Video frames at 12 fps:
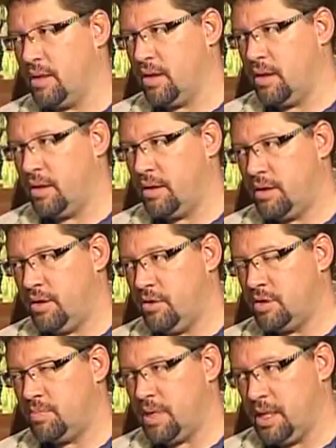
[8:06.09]
a,
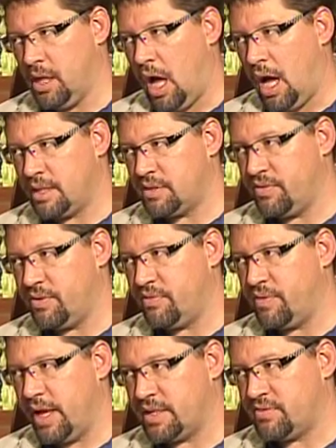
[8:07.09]
huge bee loss over
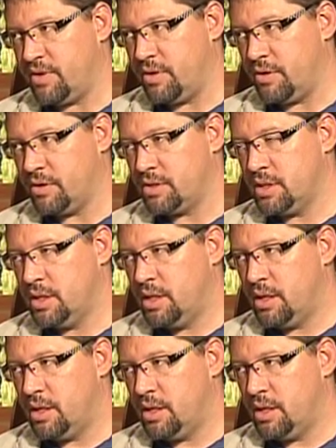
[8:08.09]
the last few years.